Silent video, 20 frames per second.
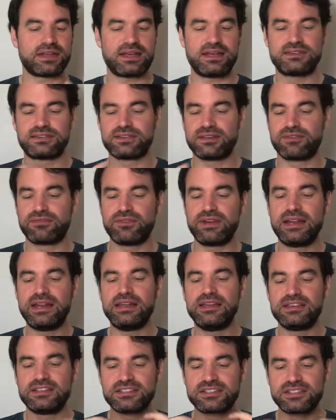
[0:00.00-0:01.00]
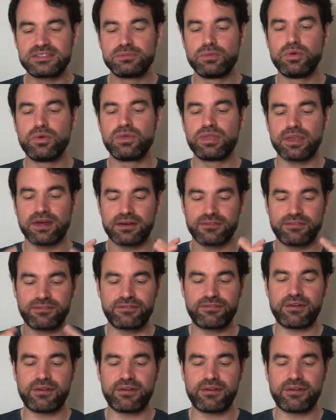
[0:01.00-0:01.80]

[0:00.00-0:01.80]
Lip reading: It's a really smooth and